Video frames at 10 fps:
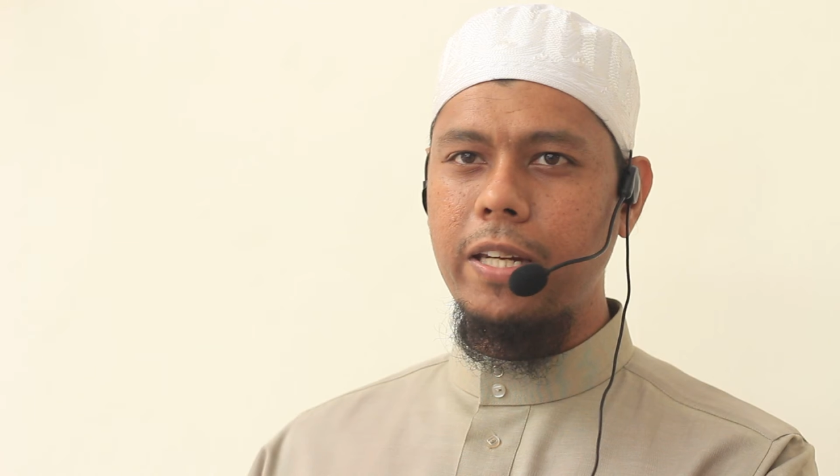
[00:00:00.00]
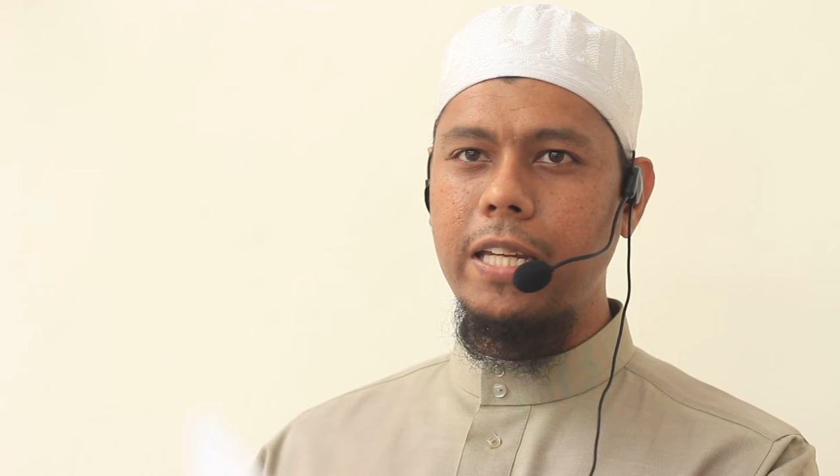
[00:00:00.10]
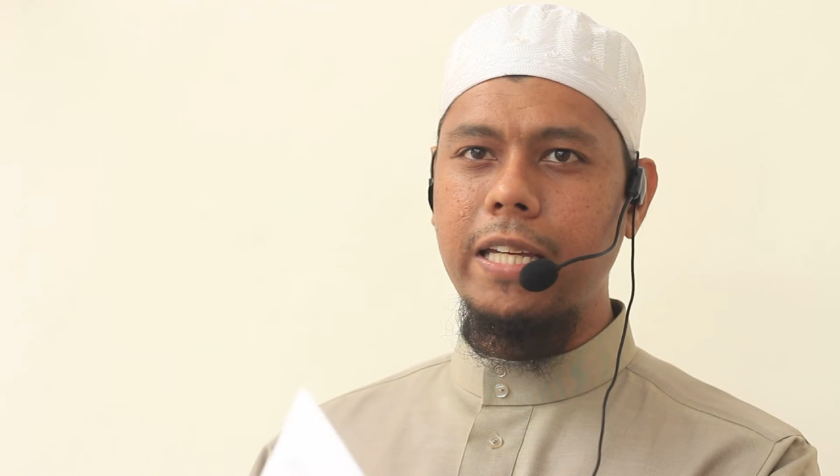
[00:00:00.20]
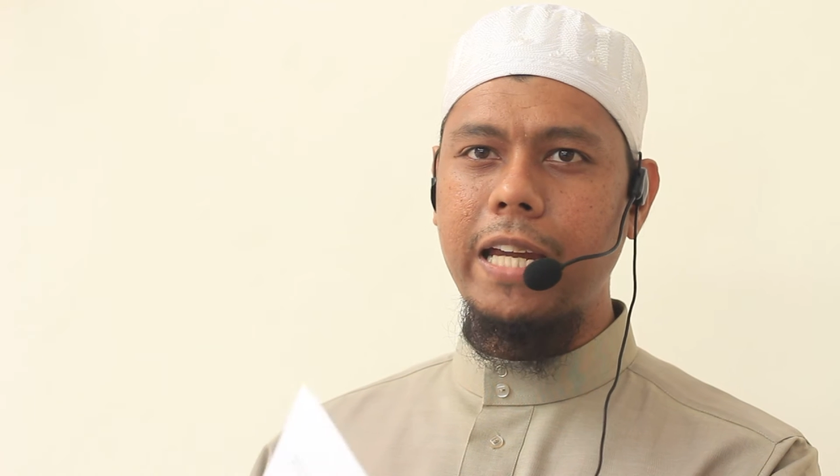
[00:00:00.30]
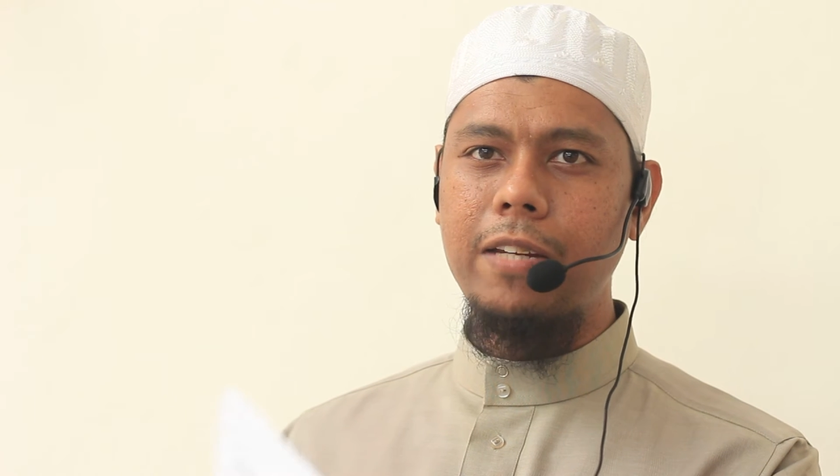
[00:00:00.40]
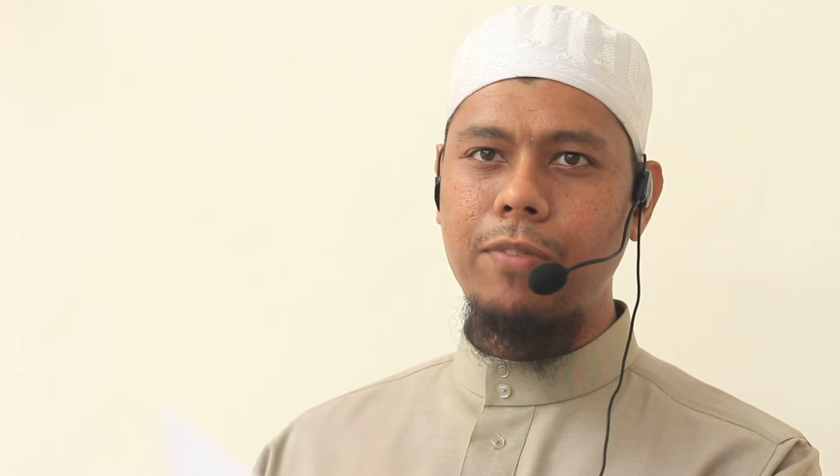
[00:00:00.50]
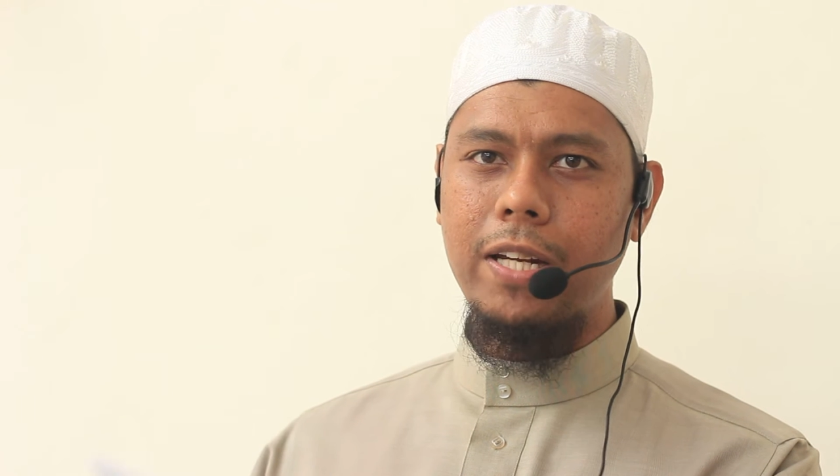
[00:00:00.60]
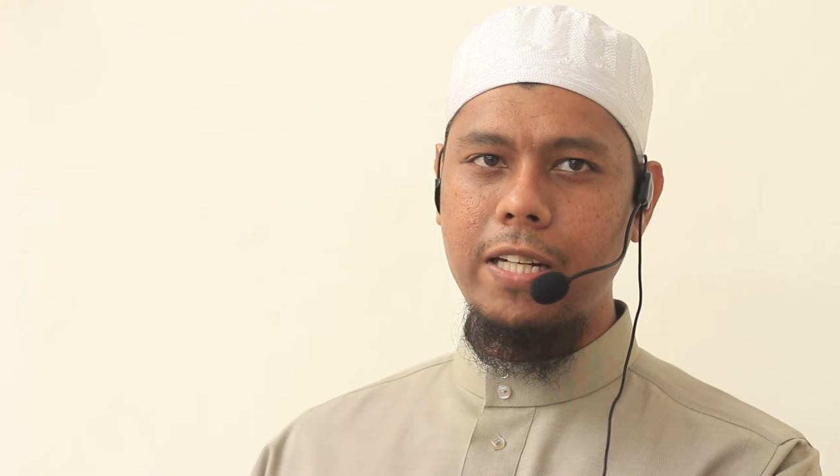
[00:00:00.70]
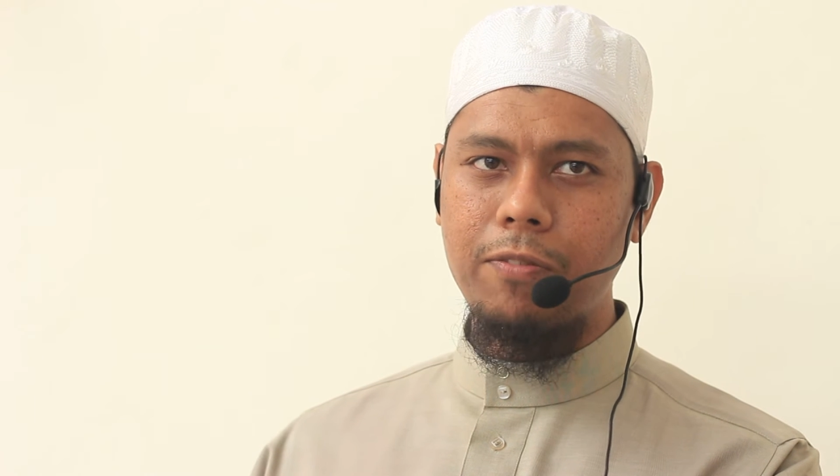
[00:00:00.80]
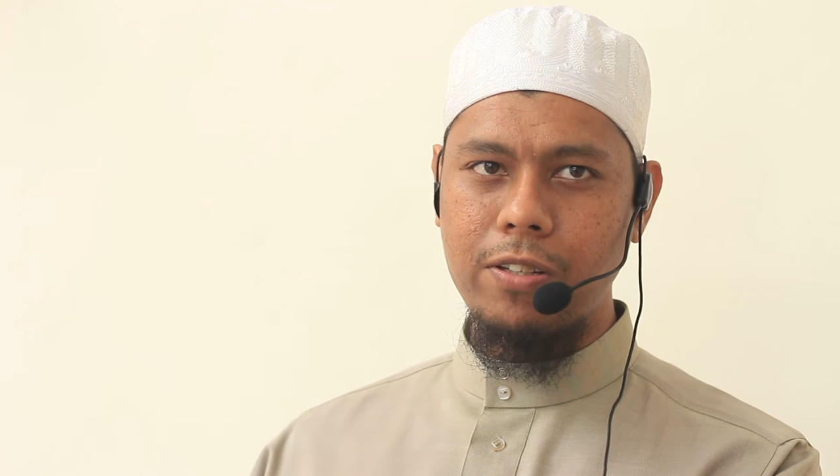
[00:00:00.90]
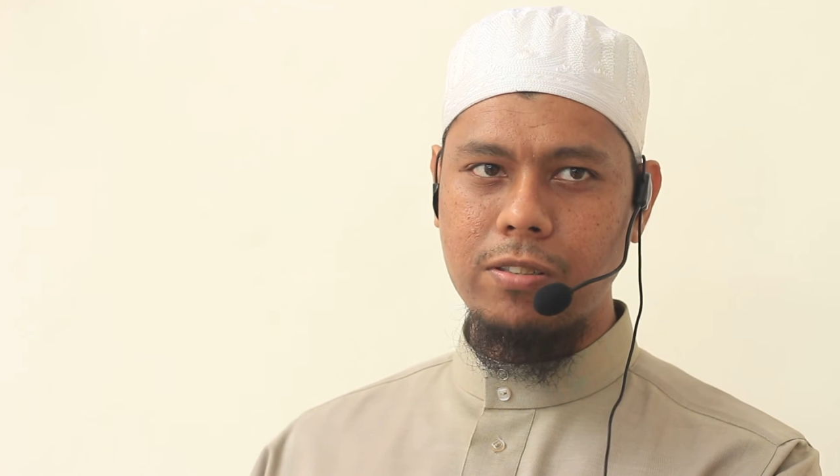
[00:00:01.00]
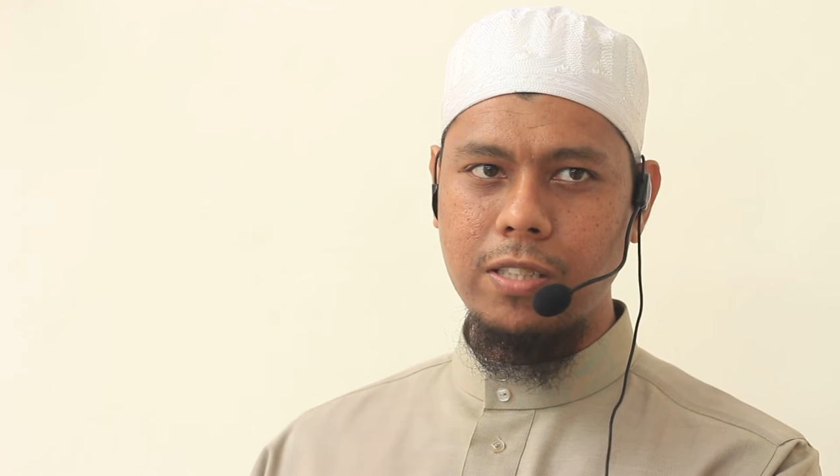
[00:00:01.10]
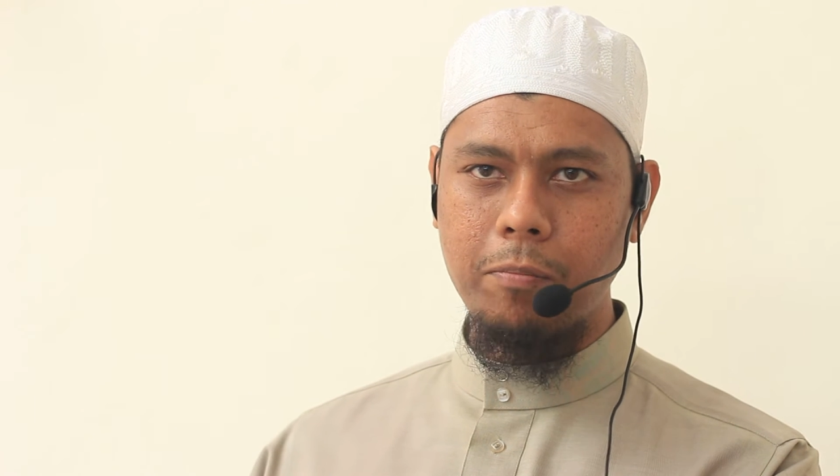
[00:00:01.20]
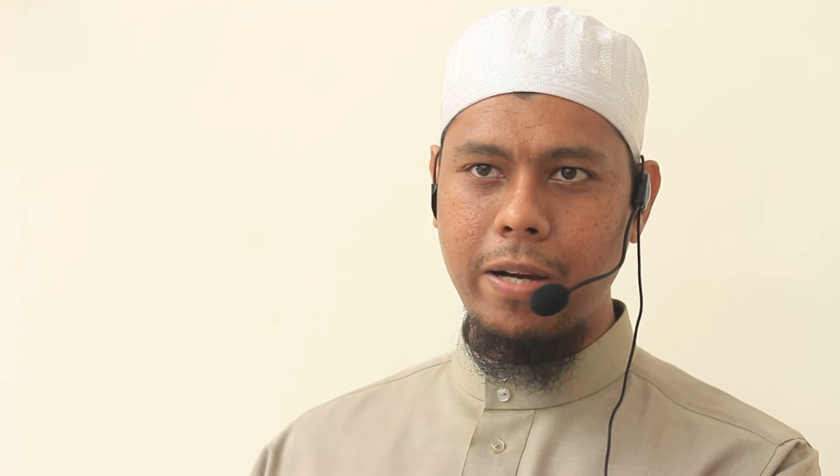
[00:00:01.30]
it can invalidate fasting.